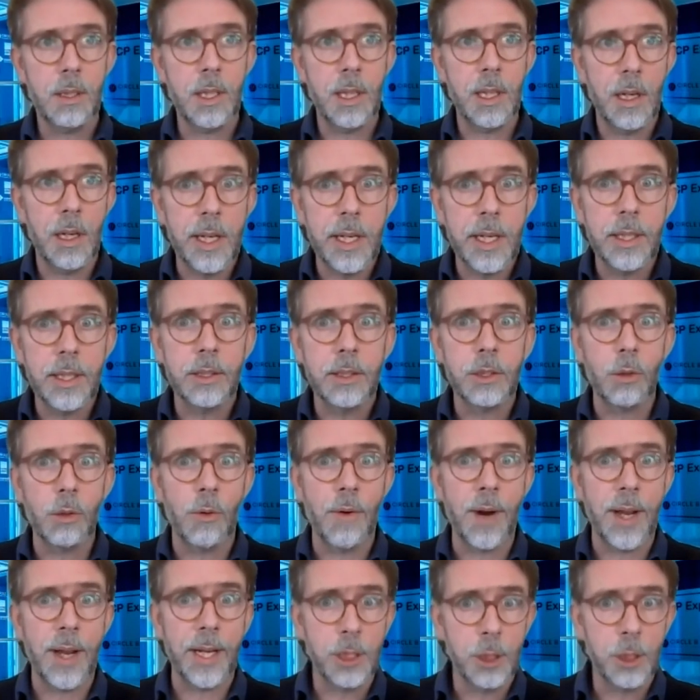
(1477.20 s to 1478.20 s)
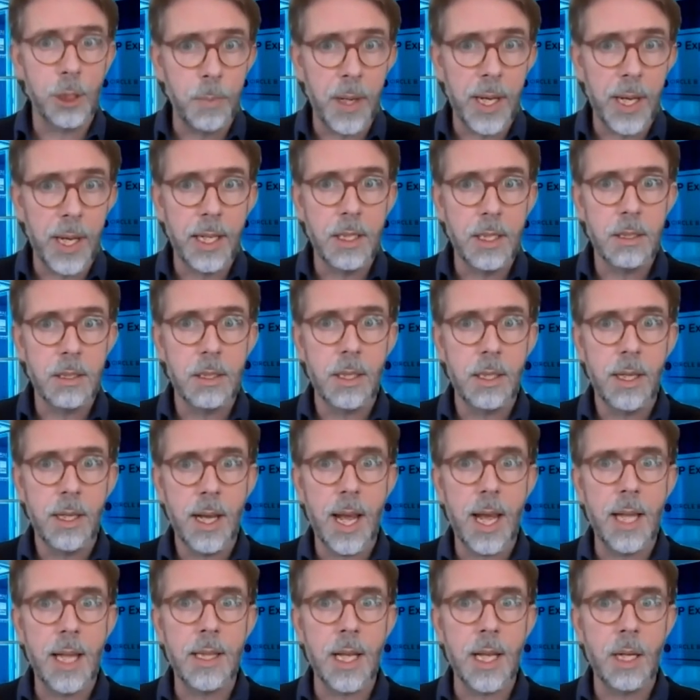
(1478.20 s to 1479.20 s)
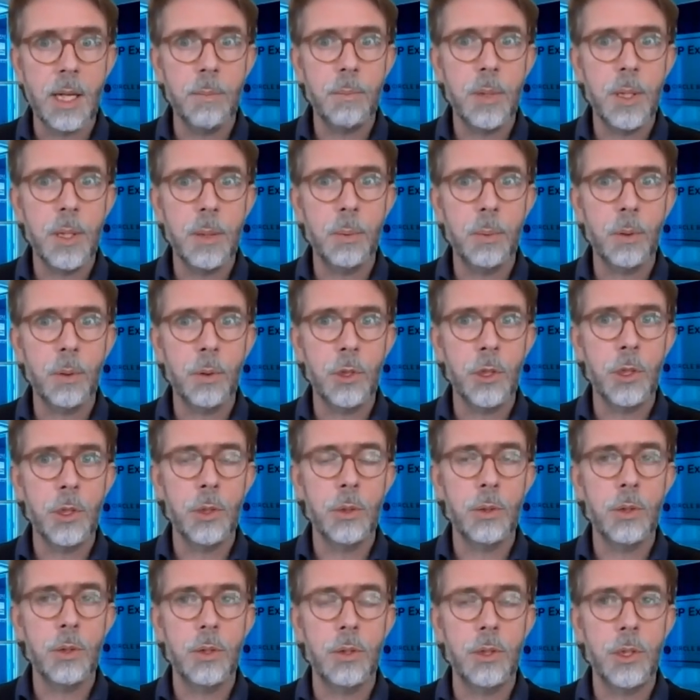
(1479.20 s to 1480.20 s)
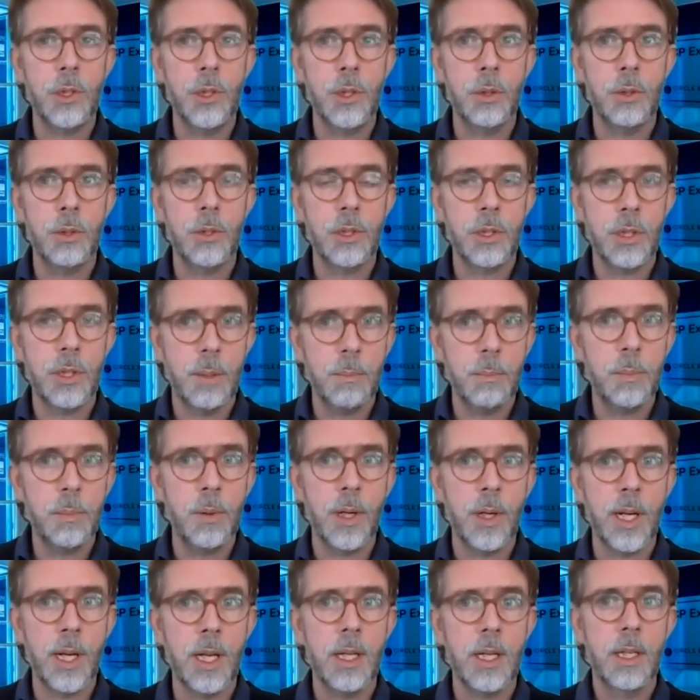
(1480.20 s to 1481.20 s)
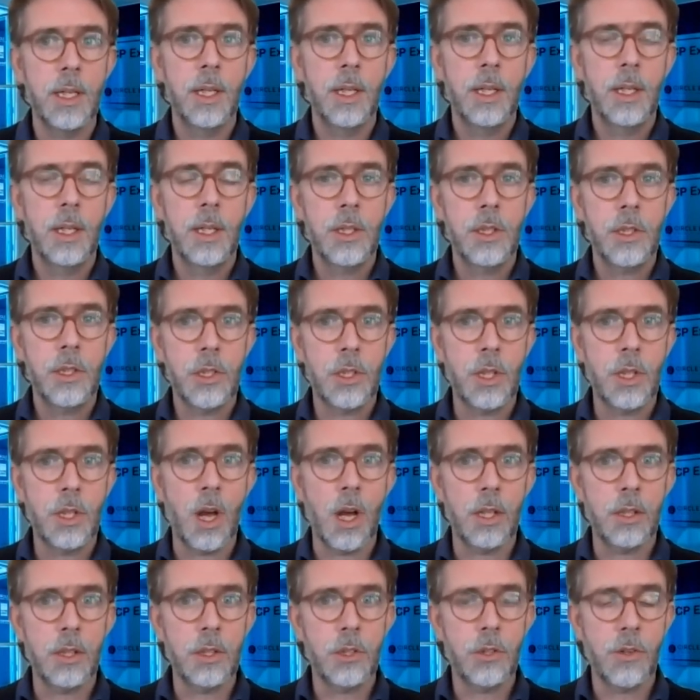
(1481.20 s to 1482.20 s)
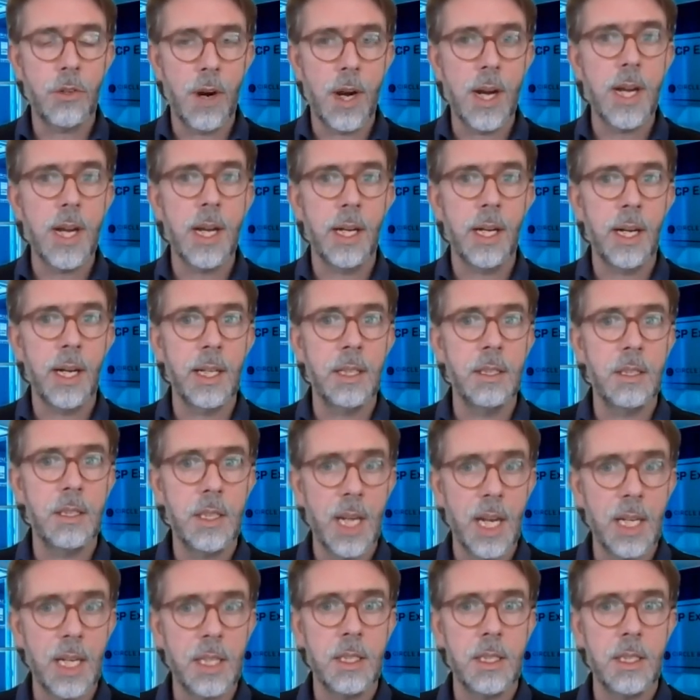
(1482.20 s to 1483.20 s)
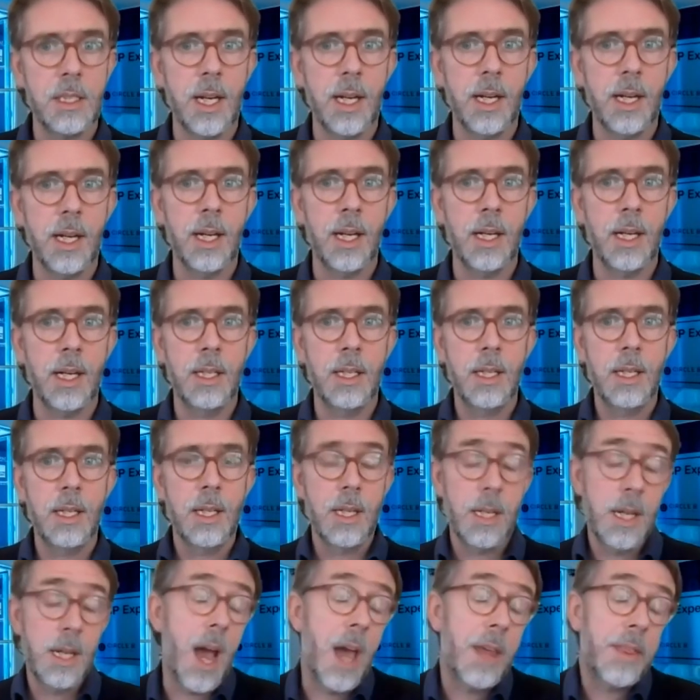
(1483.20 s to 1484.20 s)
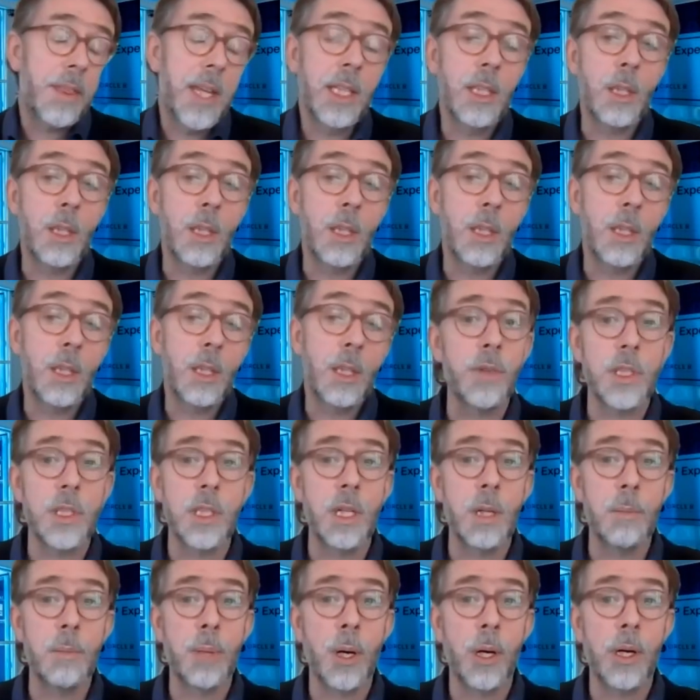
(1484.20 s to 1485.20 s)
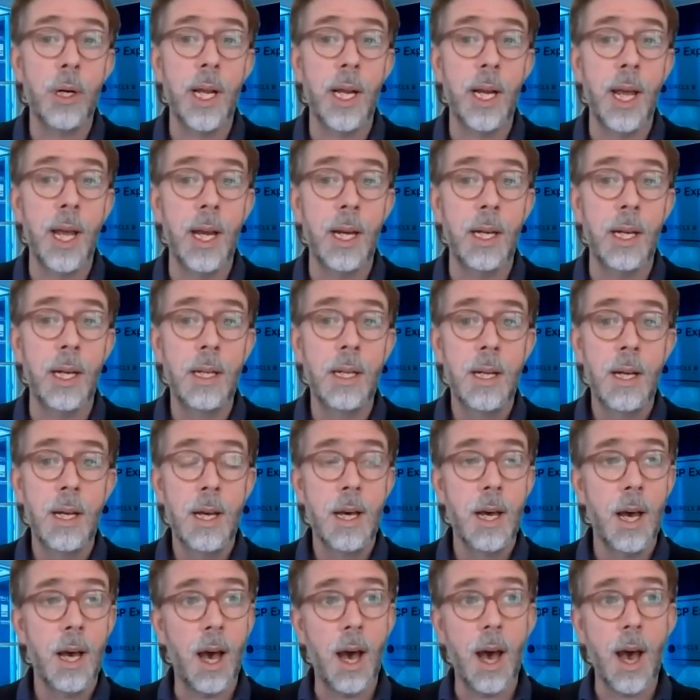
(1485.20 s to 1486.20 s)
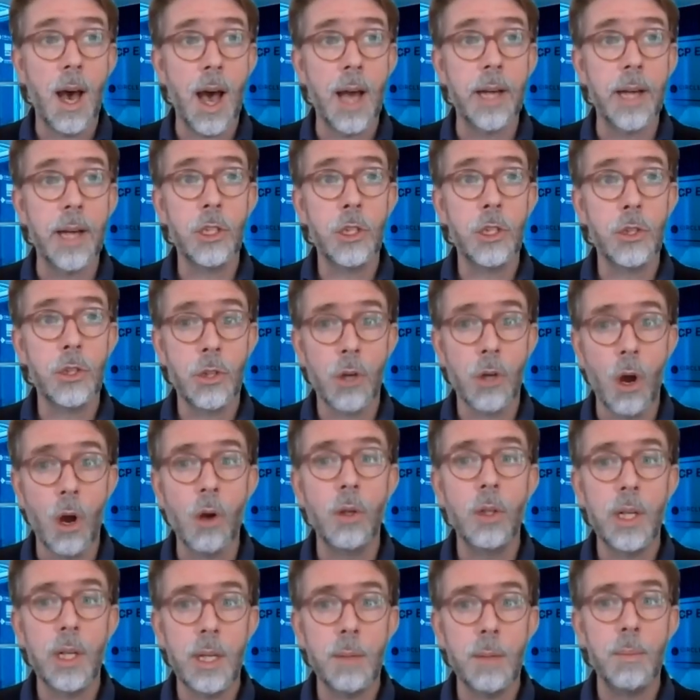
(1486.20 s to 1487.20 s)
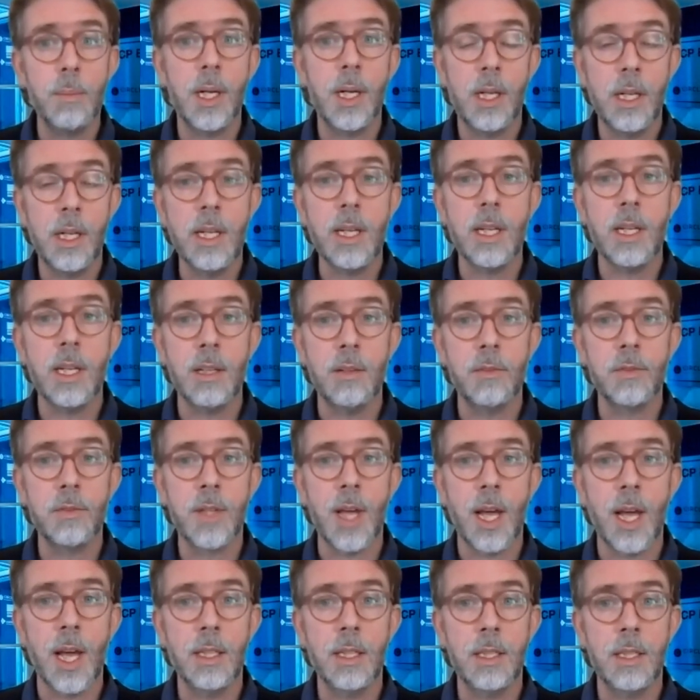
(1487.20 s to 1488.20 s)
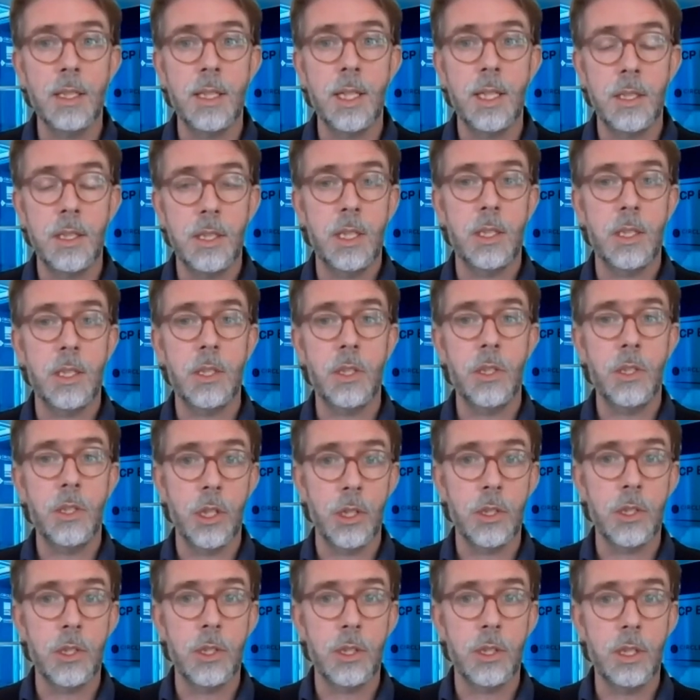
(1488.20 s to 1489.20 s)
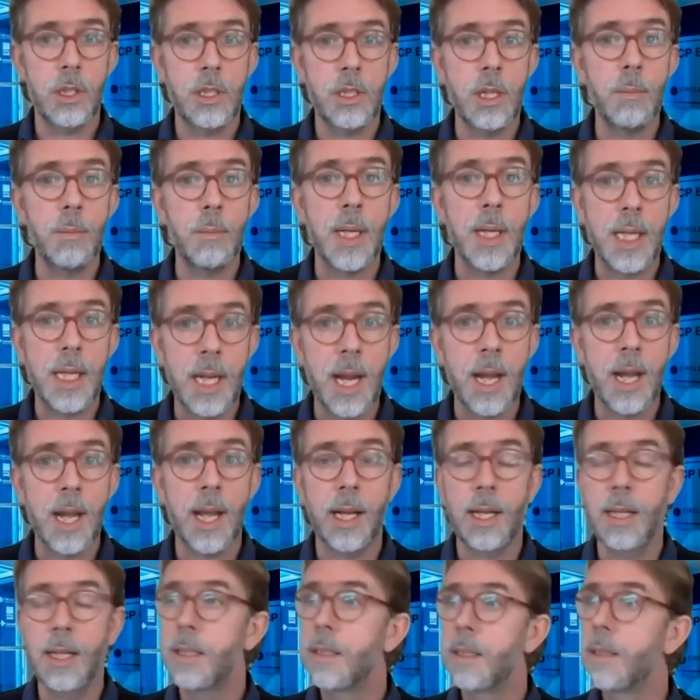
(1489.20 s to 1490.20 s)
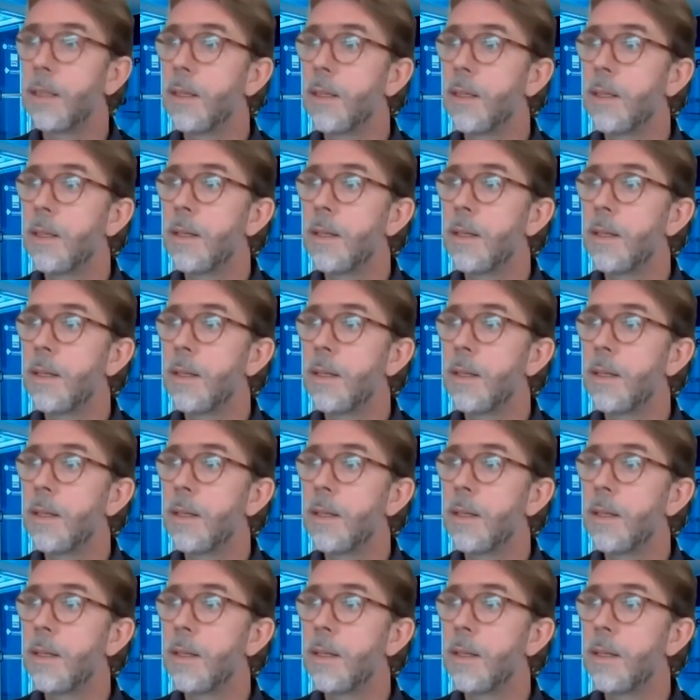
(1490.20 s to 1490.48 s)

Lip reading: cleared or explained, and then people should simply start trying and testing. And yeah, I think the proof is in the pudding. And I strongly believe that this is just the beginning.